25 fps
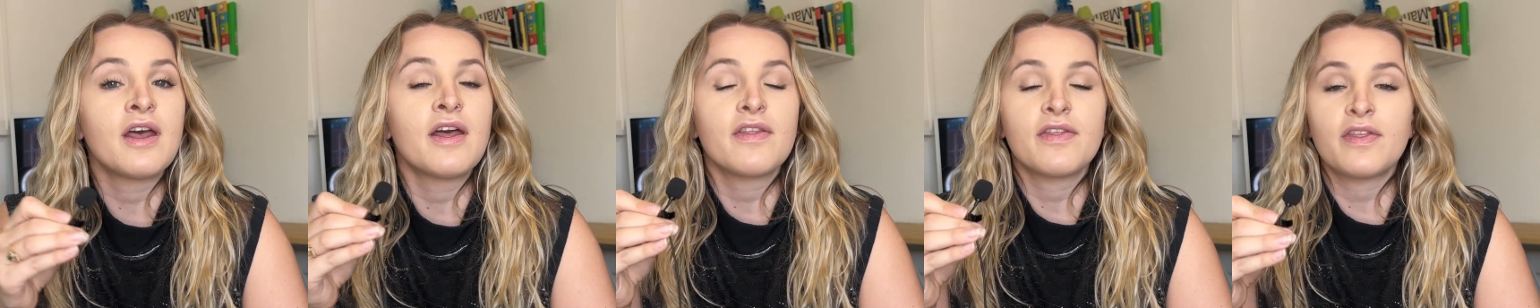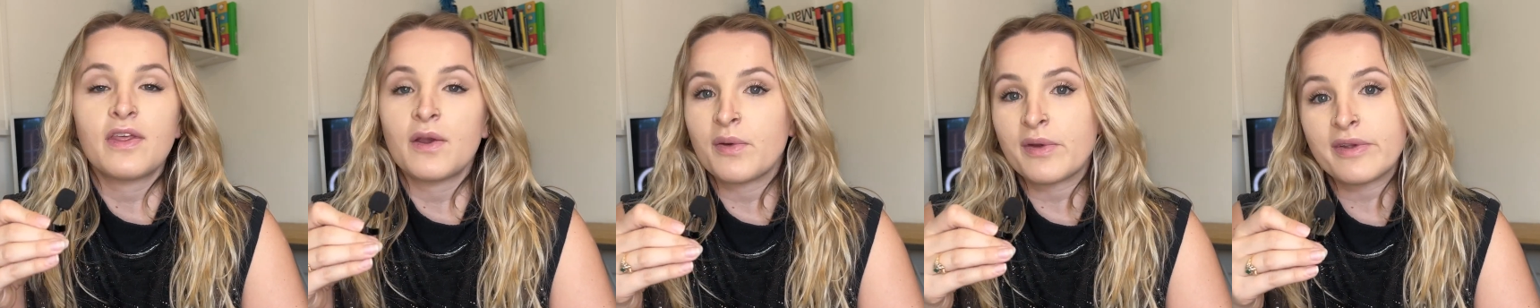
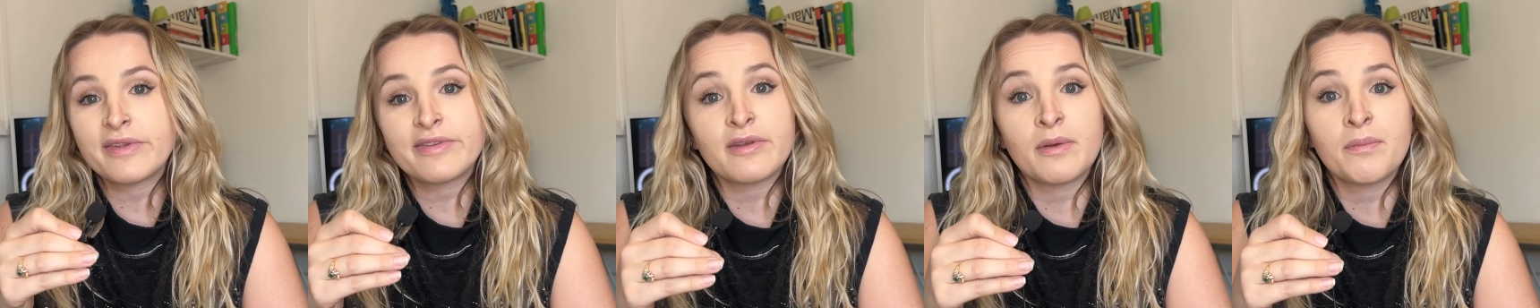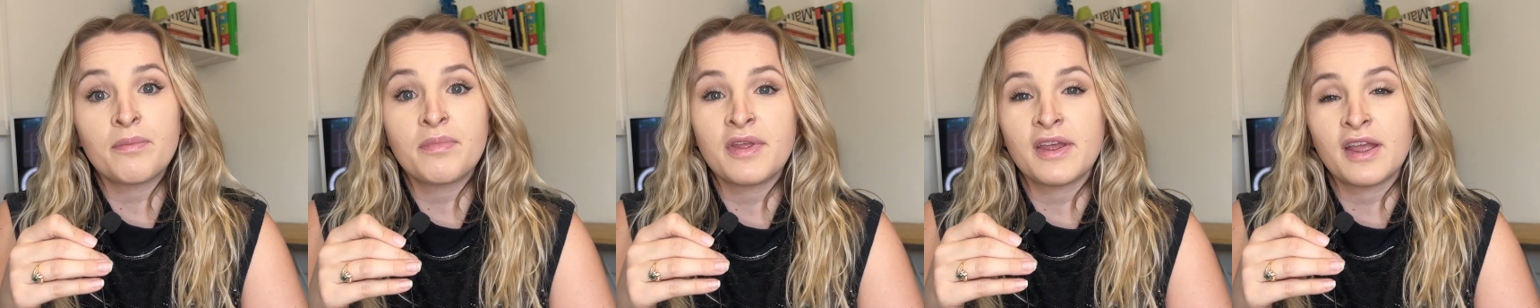there was
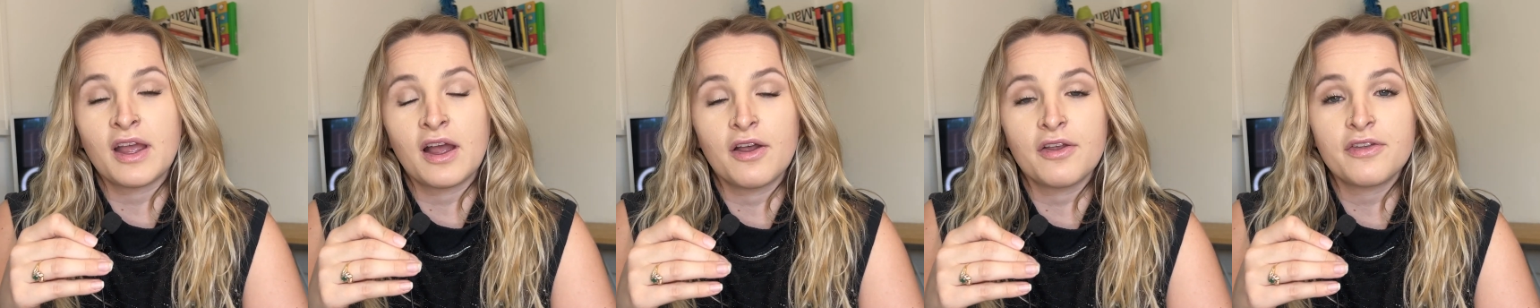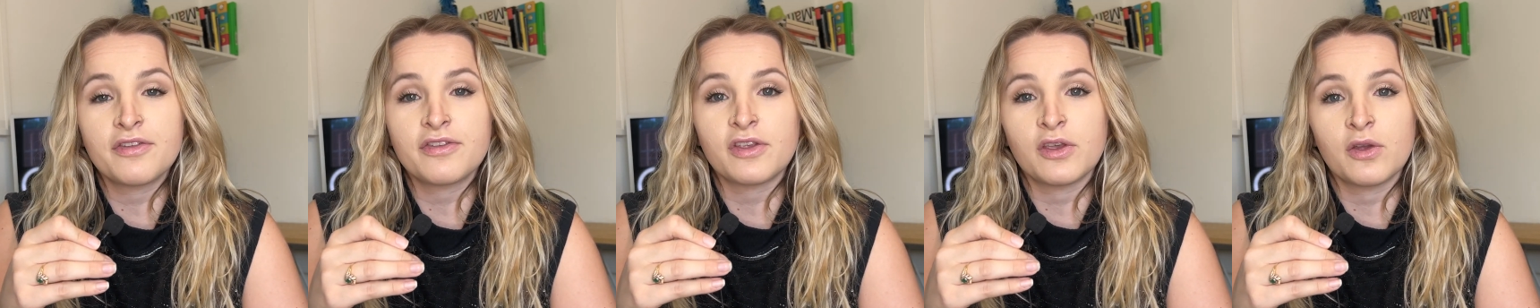something
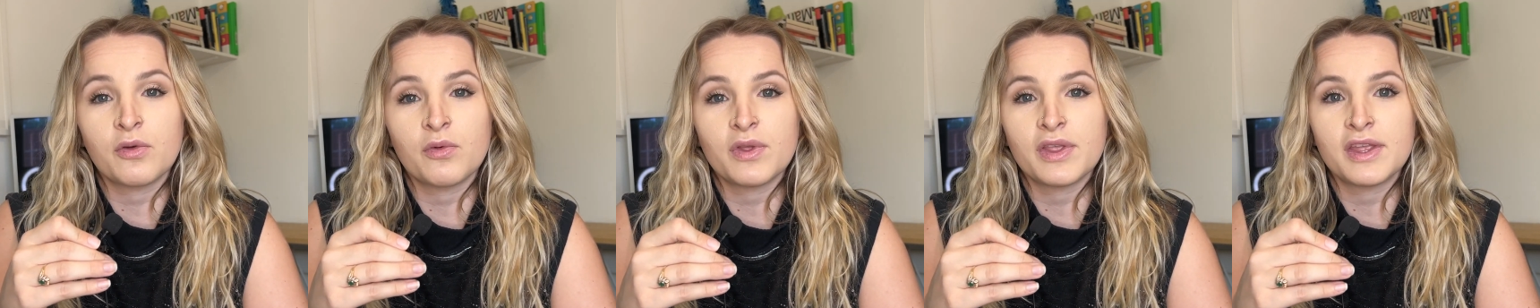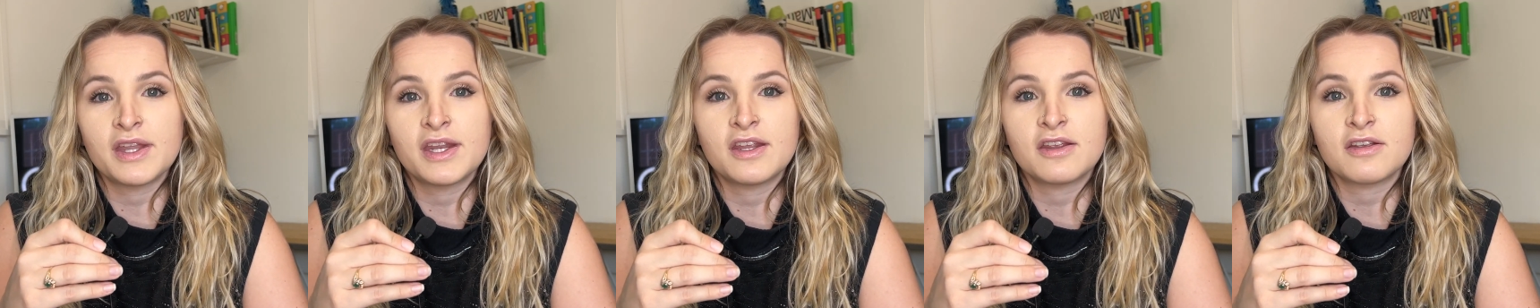else that you
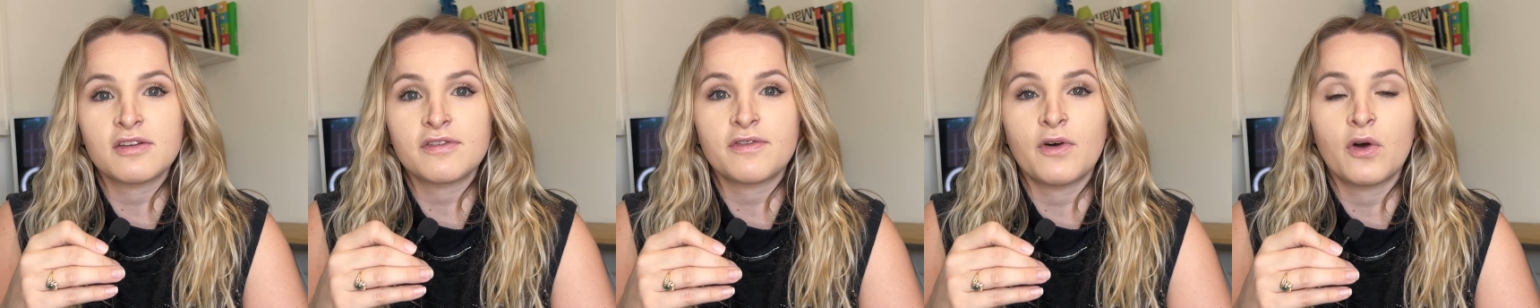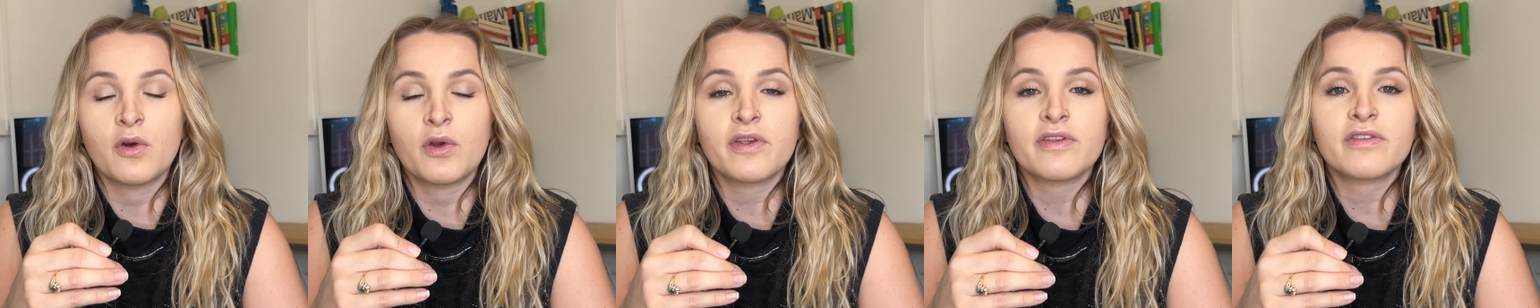really need to
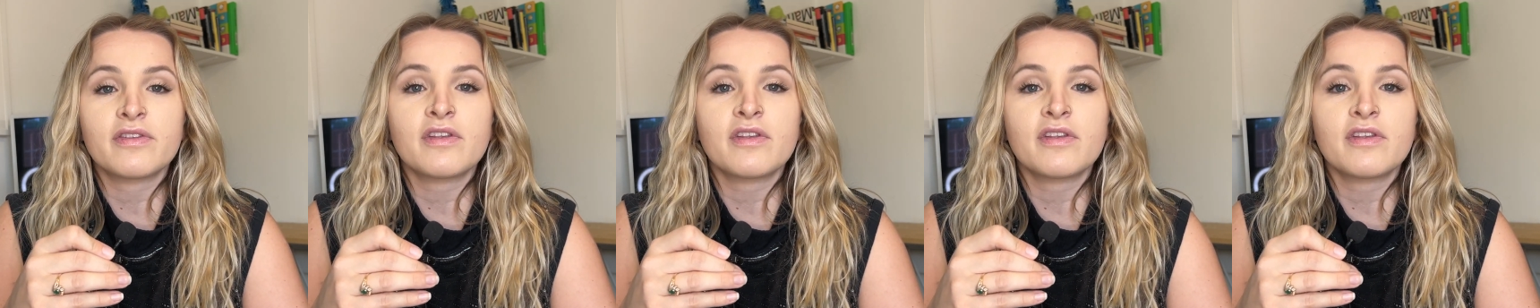focus